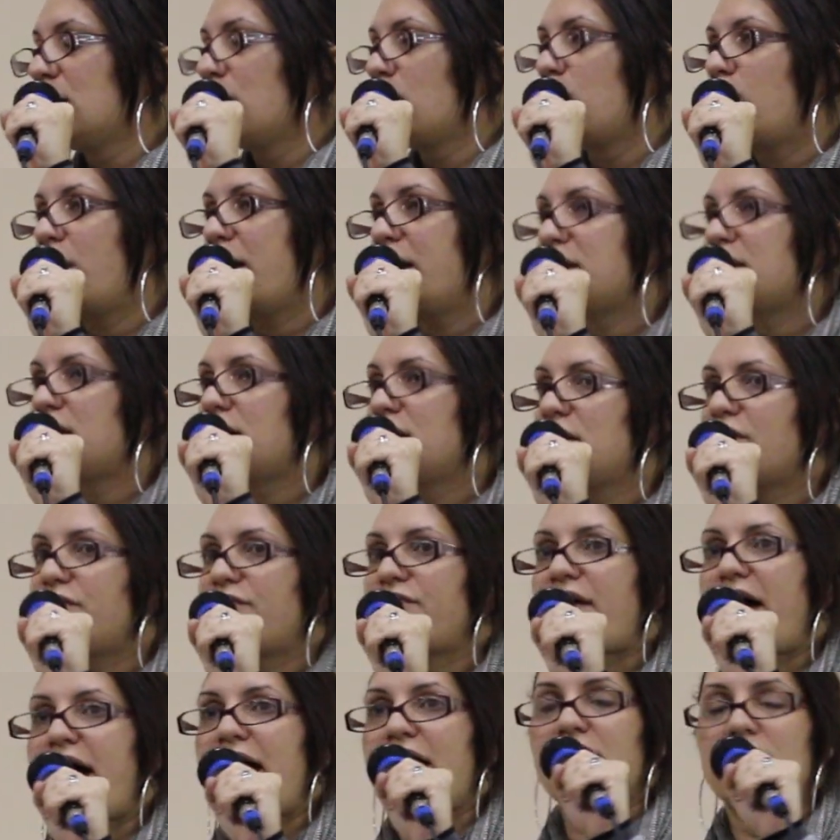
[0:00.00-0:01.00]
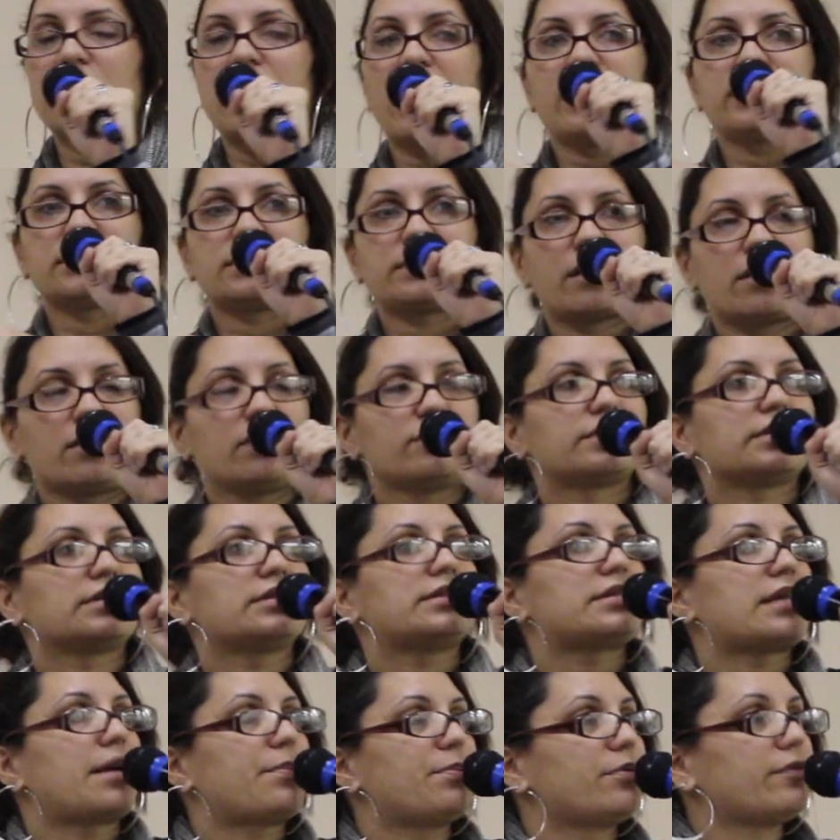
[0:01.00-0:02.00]
ways to divide ourselves and
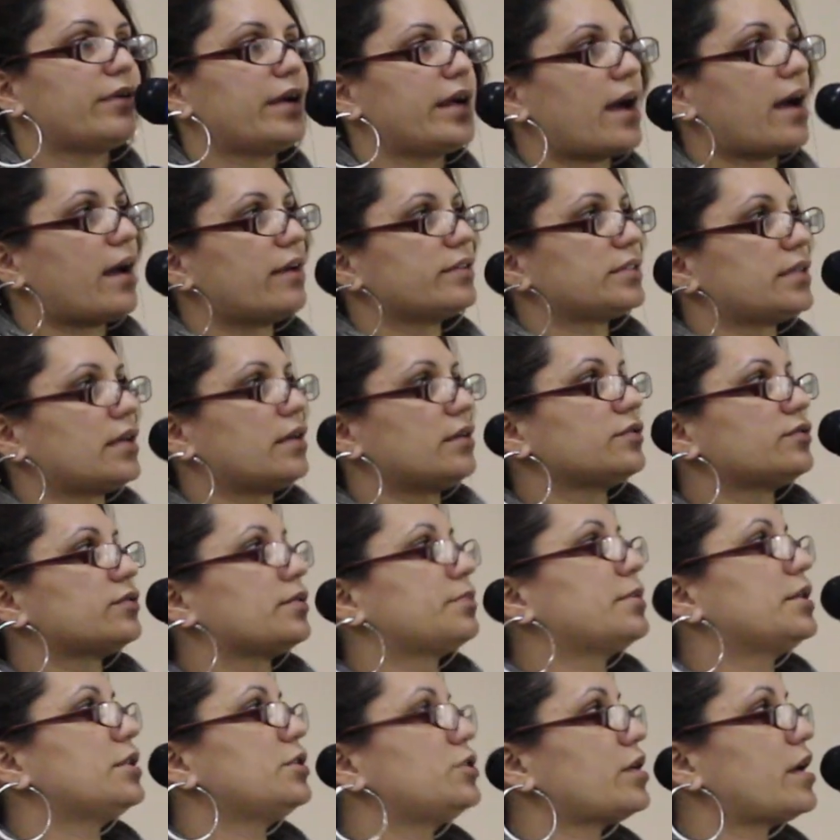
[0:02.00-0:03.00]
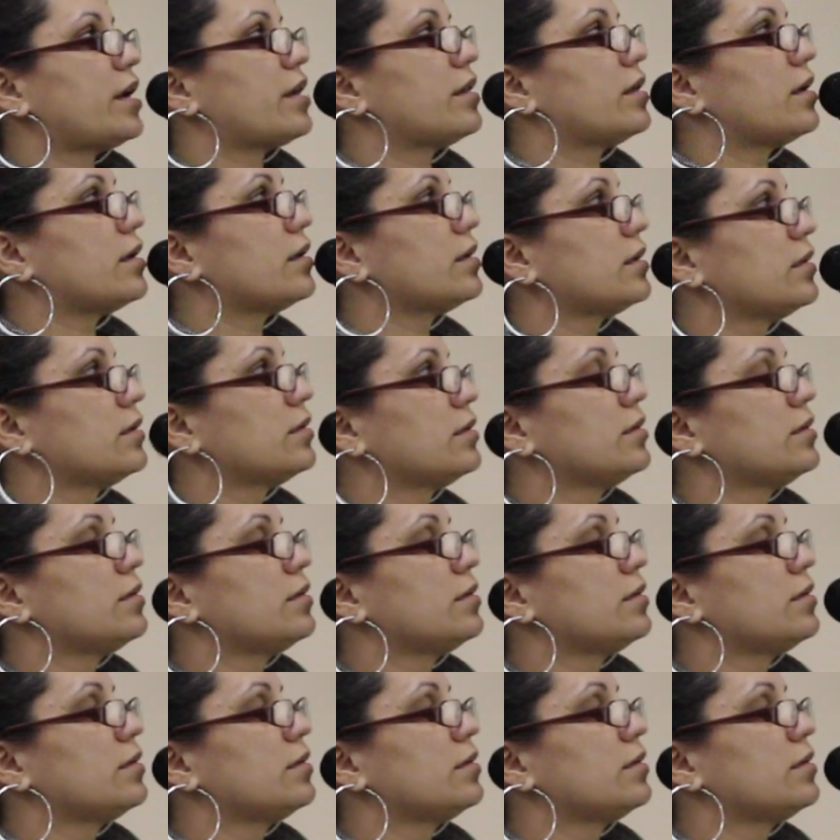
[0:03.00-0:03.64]
separate ourselves from each other.